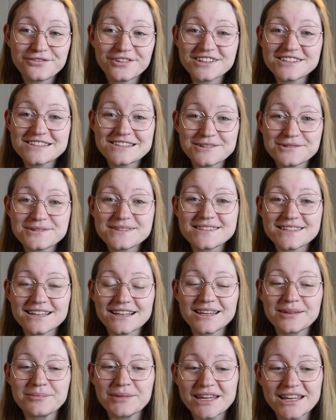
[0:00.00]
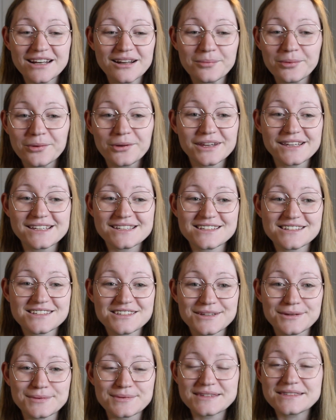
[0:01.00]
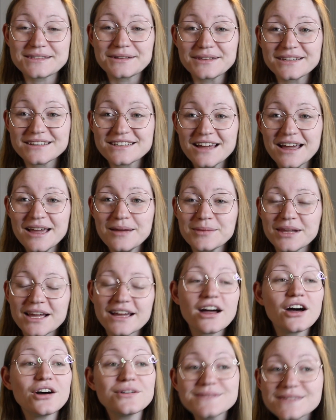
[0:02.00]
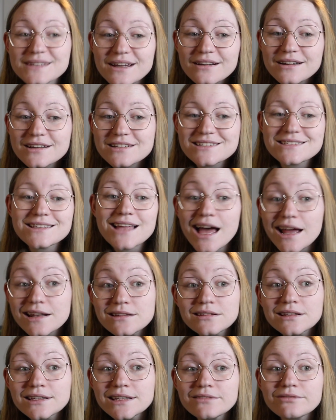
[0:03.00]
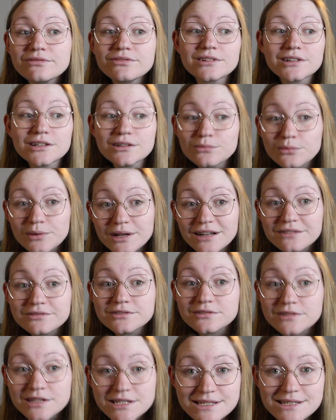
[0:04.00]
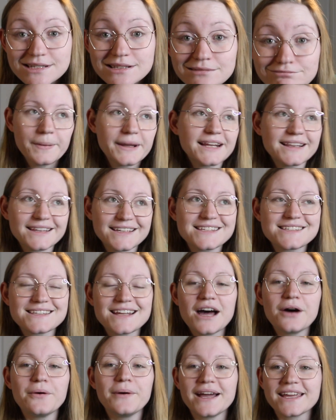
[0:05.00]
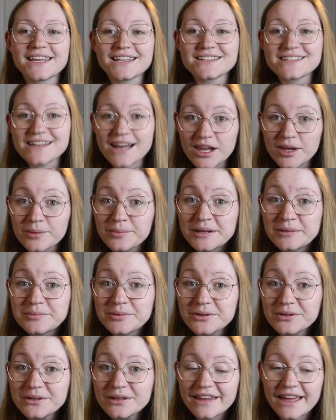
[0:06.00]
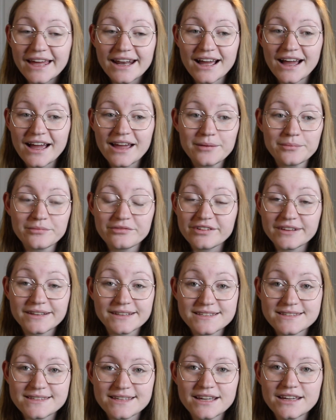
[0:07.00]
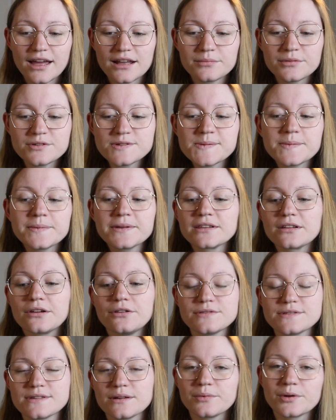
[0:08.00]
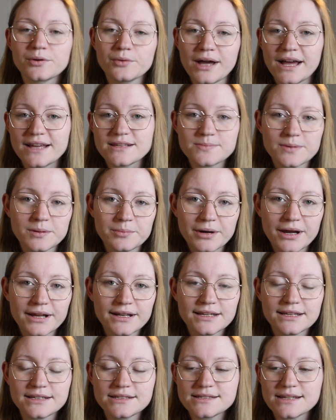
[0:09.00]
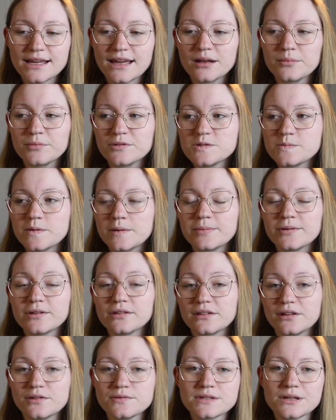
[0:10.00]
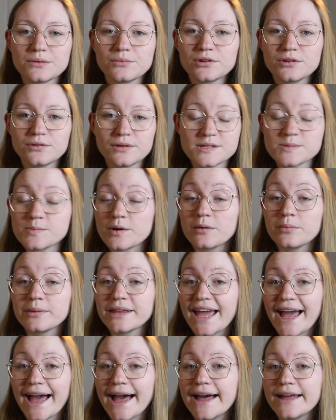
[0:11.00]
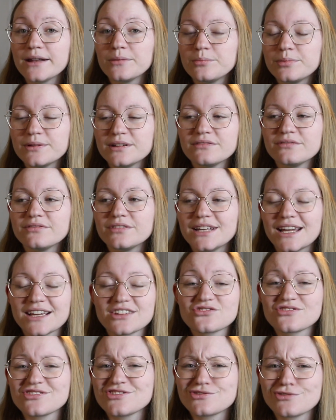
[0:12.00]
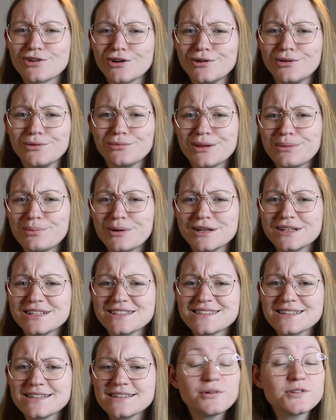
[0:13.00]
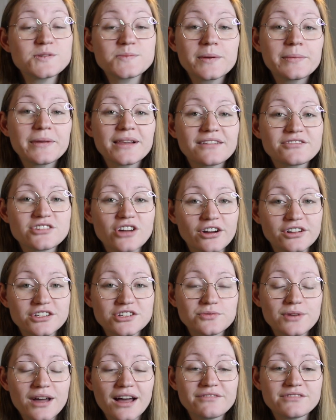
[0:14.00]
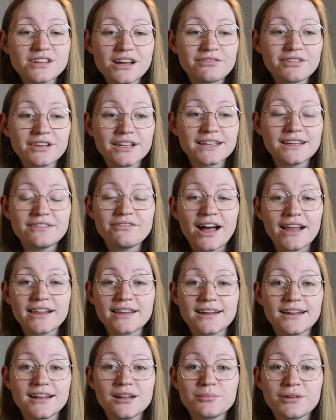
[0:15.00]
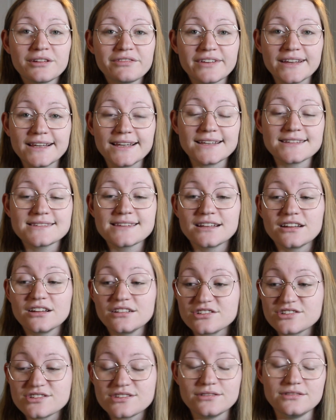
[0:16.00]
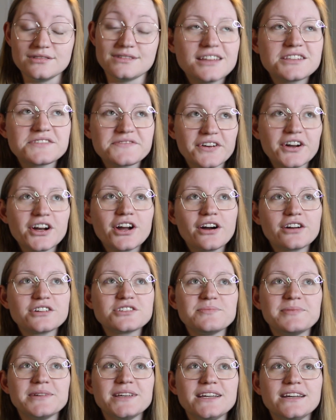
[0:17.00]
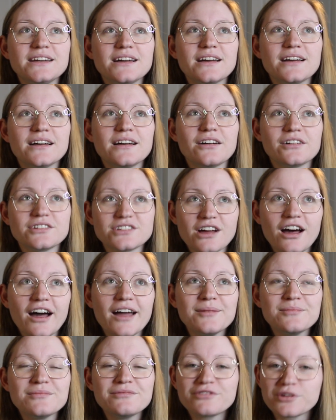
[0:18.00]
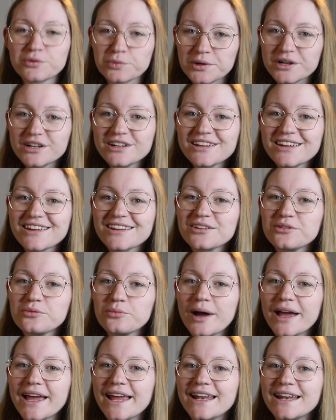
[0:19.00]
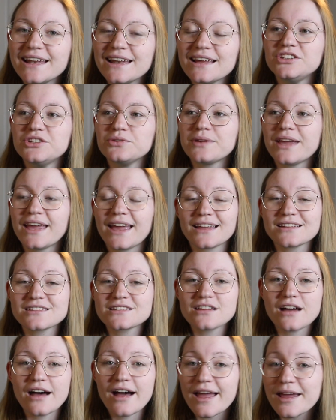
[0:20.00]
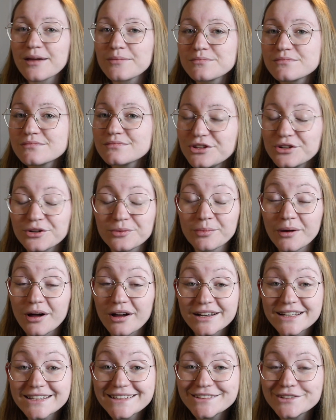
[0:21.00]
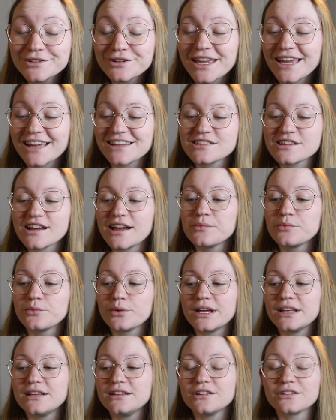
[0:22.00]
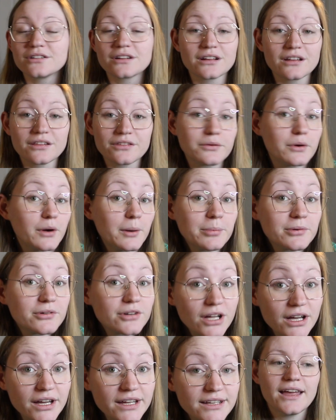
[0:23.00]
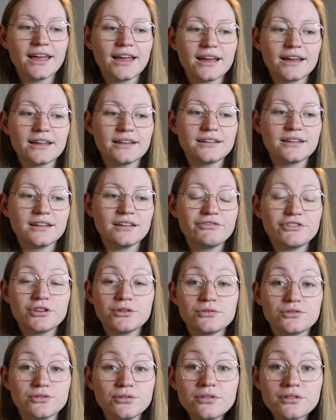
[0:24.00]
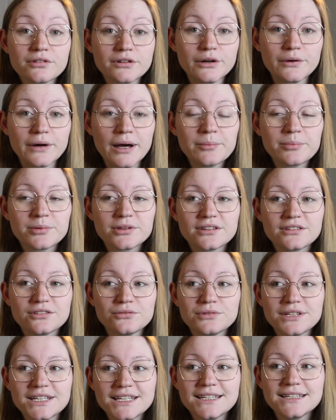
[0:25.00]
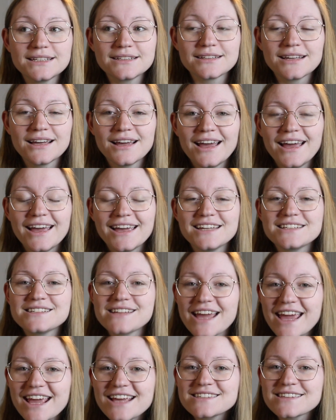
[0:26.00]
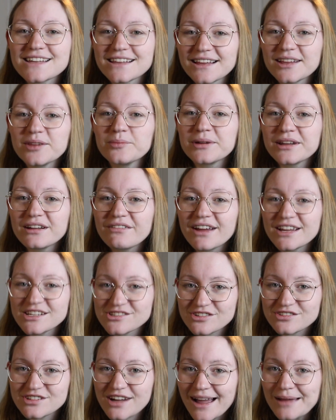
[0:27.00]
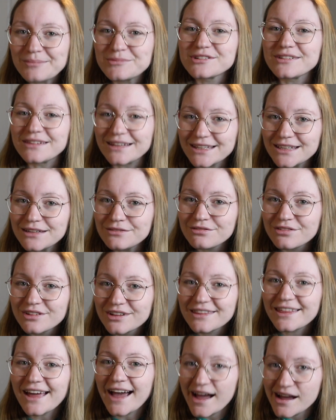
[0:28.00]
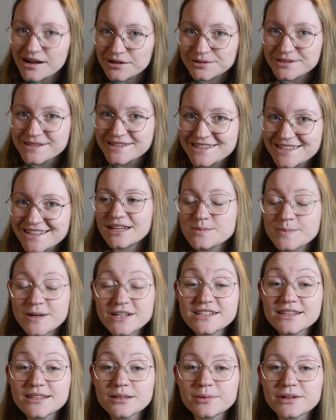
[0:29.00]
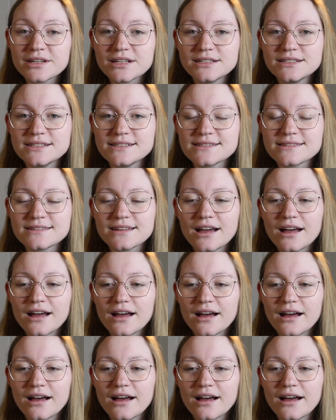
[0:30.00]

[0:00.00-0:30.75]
feel so silly making up all these excuses all the time. Like, oh, sorry, I just had to leave for whatever reason. But at least now I can tell people that I'm feeling sick. And most people know someone who has been pregnant, and most people know someone who has probably had a bit of an extra struggle with pregnancy. Most people I've talked to have definitely validated my feelings and understood. It's very hard to be on time for work when you can't time your body, you can't time when you're gonna throw up or not. And if you do throw up, you need, it takes a little bit of extra time to leave the house, especially because